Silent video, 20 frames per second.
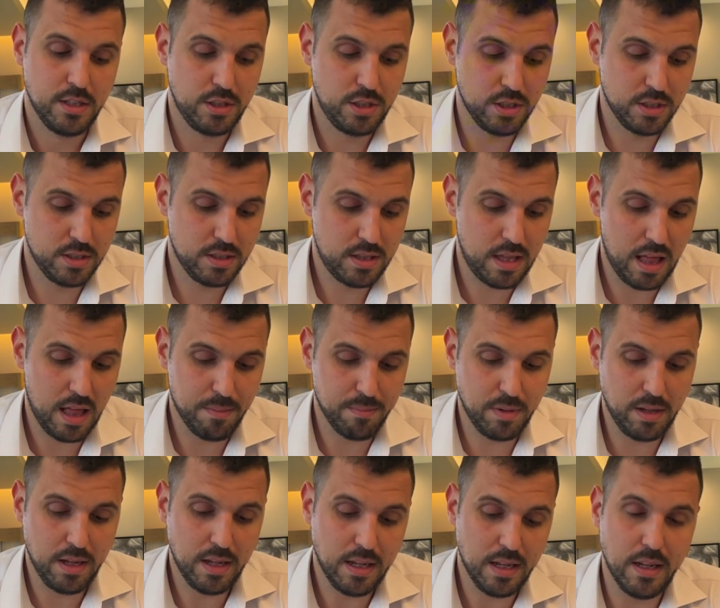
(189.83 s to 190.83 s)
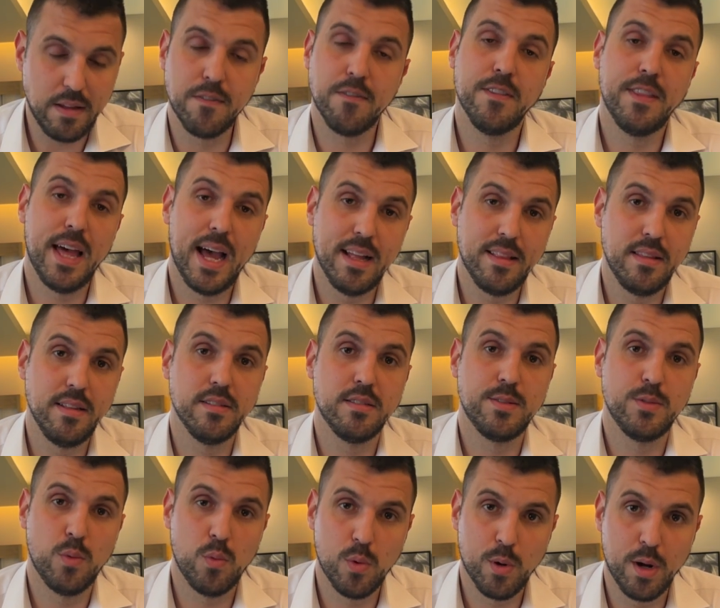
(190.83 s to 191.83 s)
Just tell me if that
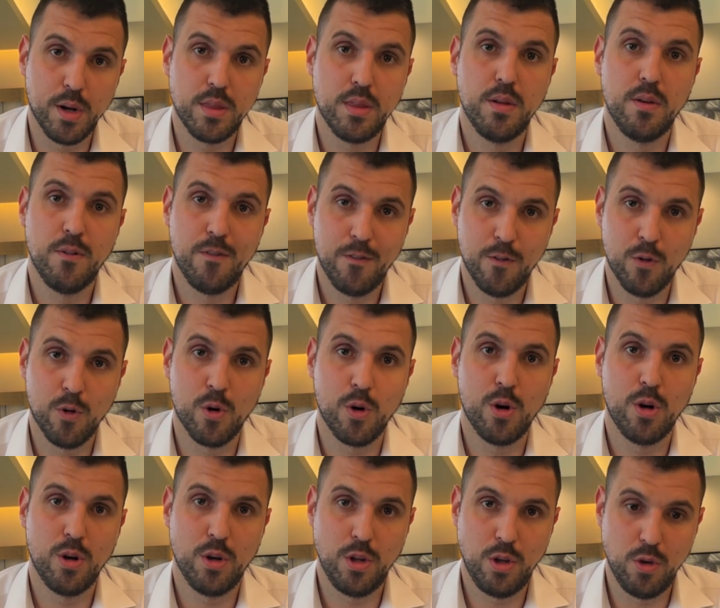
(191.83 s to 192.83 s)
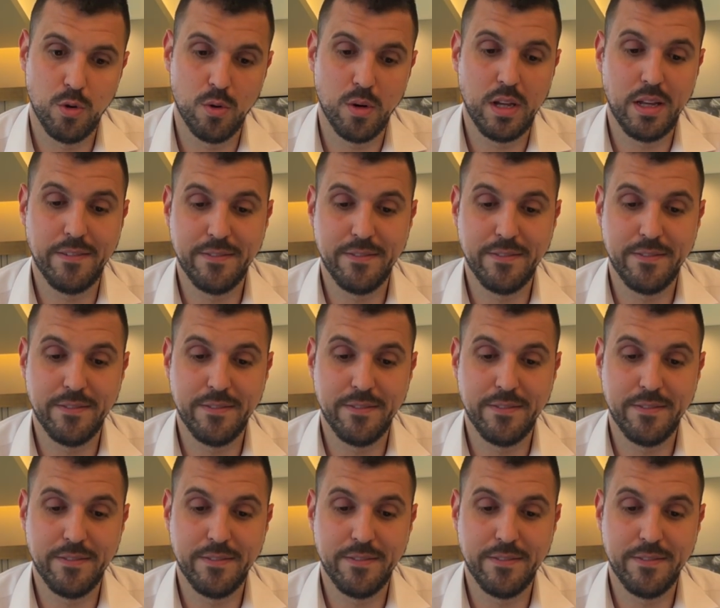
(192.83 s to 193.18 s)
is worth for you.